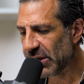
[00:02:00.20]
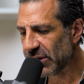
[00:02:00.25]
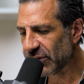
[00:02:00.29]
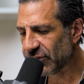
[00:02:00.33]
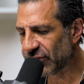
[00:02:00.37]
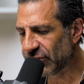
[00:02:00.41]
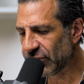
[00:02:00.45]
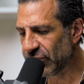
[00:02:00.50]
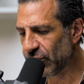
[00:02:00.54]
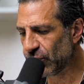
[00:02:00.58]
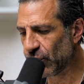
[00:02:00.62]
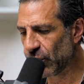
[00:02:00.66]

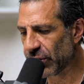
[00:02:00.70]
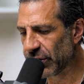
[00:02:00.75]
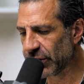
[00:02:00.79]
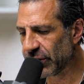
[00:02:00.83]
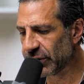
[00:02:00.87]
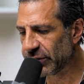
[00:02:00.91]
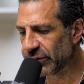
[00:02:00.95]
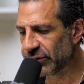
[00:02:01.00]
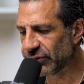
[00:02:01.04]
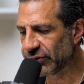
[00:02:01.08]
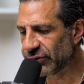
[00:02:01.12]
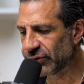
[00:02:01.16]
two
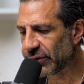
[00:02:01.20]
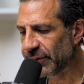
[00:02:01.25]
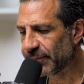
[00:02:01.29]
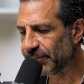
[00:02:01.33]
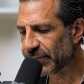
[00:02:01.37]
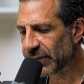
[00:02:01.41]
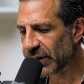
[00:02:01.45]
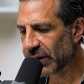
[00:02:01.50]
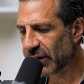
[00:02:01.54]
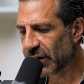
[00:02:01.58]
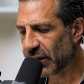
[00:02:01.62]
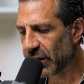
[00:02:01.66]
words,
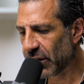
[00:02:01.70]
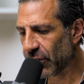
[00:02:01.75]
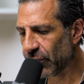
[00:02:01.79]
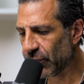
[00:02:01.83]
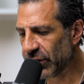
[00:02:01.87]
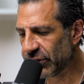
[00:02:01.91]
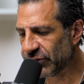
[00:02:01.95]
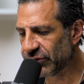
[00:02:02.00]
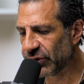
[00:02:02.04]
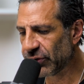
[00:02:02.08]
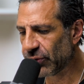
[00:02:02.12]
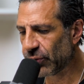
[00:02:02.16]

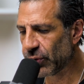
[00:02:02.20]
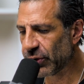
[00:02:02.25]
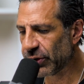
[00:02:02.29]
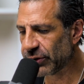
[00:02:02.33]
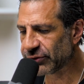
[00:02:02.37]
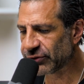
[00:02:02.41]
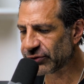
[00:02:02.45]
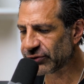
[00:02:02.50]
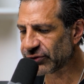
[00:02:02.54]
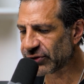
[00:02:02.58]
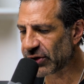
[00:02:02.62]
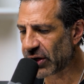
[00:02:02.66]
original
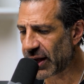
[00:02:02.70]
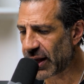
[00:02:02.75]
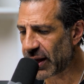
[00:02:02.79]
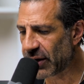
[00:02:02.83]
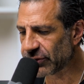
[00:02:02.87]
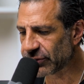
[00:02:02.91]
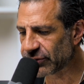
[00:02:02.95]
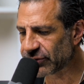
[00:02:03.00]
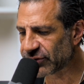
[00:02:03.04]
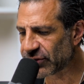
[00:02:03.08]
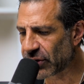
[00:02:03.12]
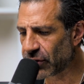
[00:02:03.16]
word
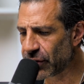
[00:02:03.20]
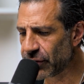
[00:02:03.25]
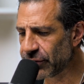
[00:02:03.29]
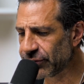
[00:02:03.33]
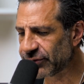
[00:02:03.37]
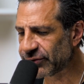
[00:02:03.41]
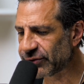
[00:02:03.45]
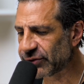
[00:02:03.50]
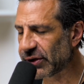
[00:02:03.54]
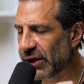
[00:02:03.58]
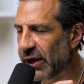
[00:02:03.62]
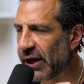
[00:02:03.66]

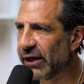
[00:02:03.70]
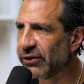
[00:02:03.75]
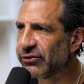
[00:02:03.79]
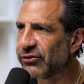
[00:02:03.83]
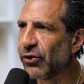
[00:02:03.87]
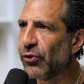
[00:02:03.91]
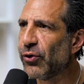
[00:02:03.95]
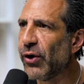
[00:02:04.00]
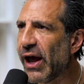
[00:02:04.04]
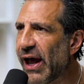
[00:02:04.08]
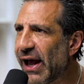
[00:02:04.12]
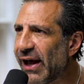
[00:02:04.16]
sos, S
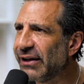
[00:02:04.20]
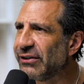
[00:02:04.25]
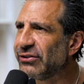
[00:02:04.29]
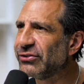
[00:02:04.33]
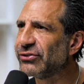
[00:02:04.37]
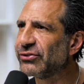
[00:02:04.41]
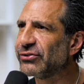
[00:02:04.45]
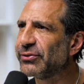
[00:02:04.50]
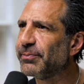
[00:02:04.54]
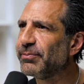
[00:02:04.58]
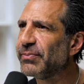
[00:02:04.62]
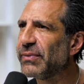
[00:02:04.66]
O
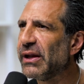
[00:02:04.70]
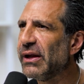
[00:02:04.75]
S,